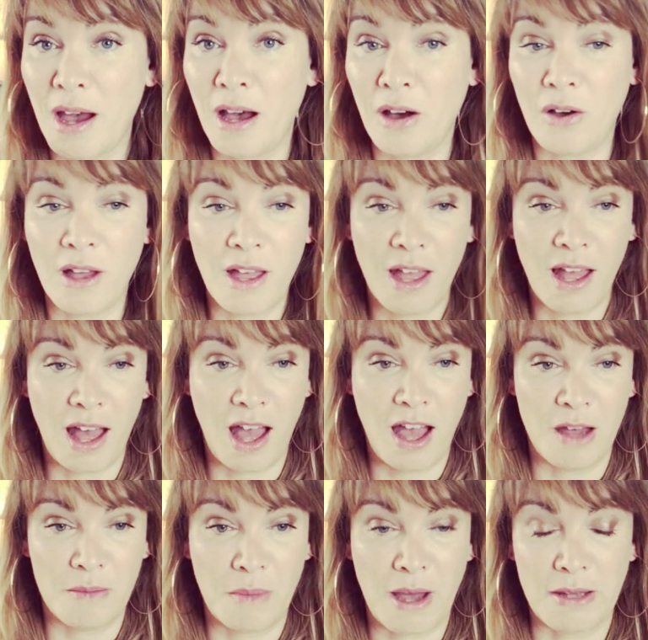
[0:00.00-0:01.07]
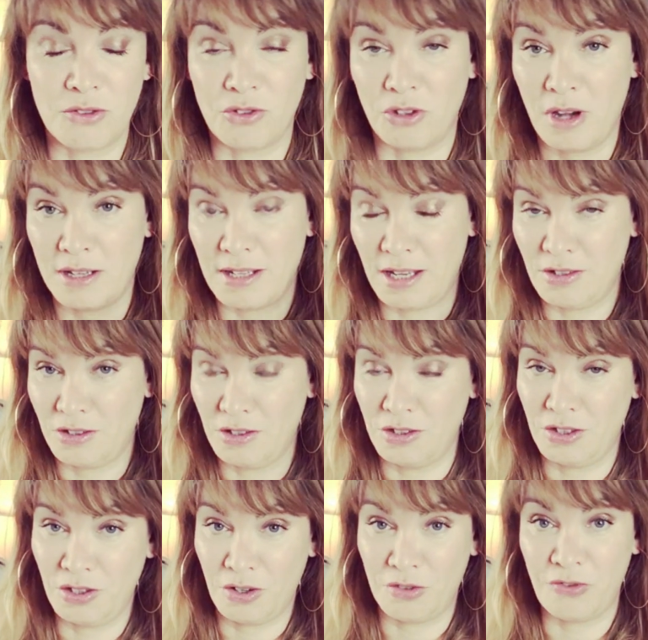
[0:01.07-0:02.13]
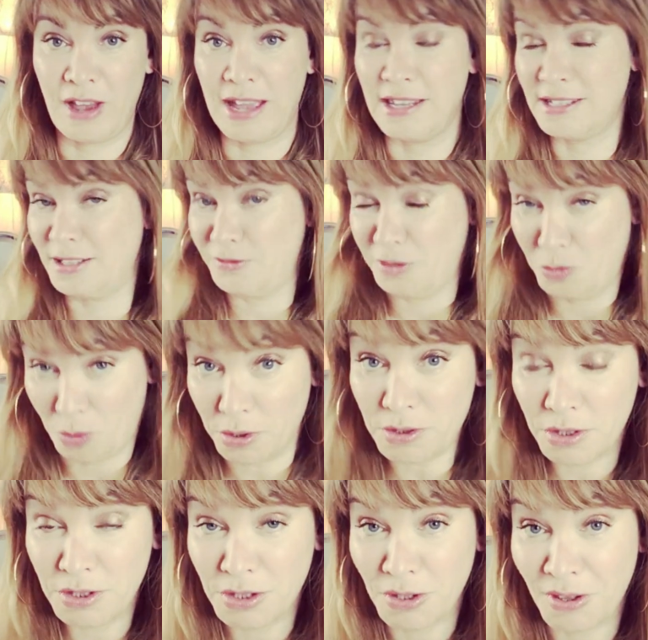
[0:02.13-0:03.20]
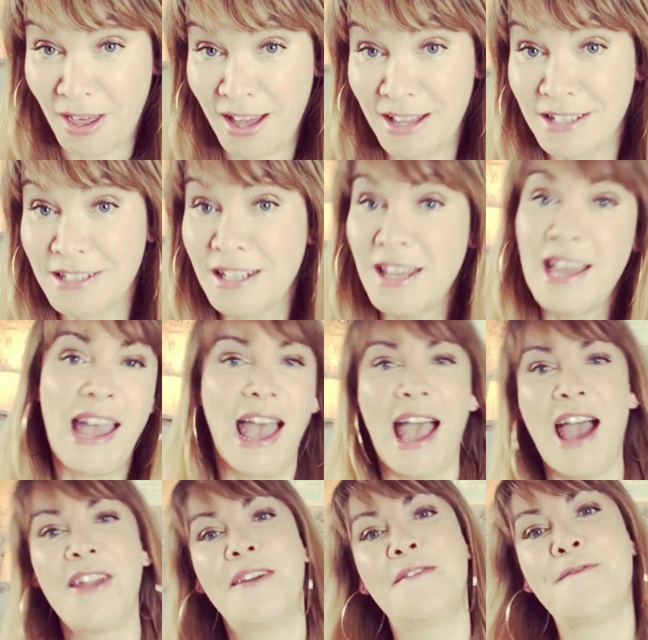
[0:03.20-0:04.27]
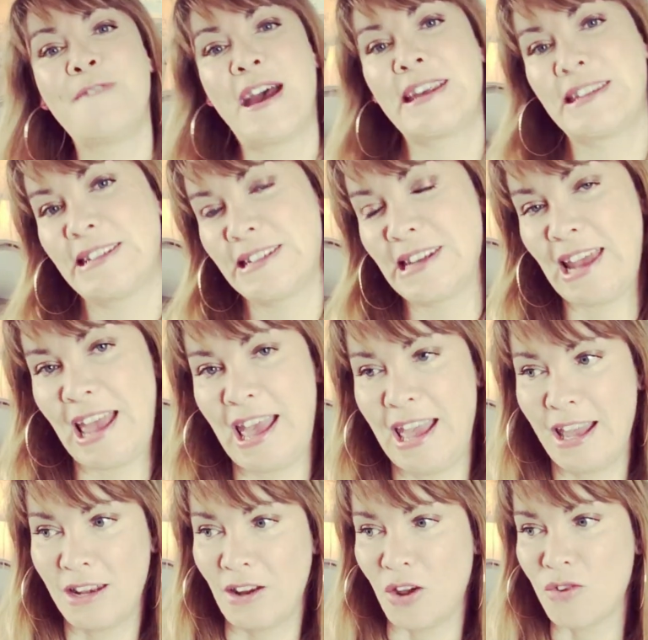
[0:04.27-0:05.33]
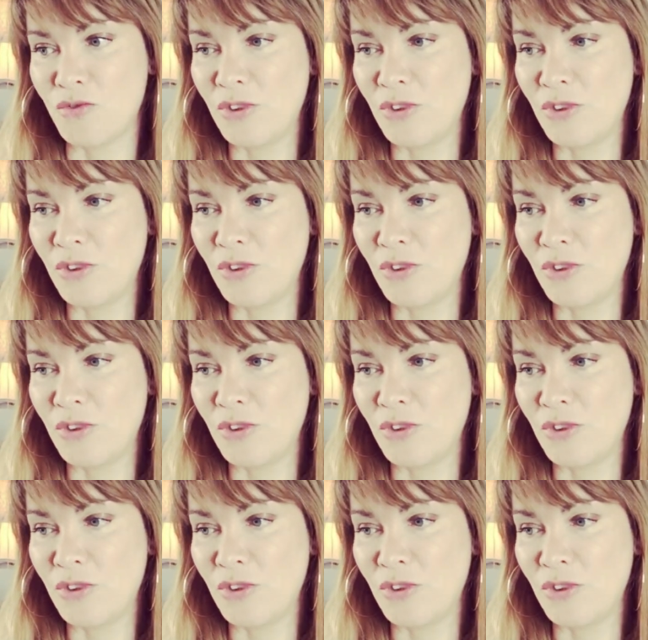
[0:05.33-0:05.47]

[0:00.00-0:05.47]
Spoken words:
well. Might draw attention to your face if you want to do that. And invest in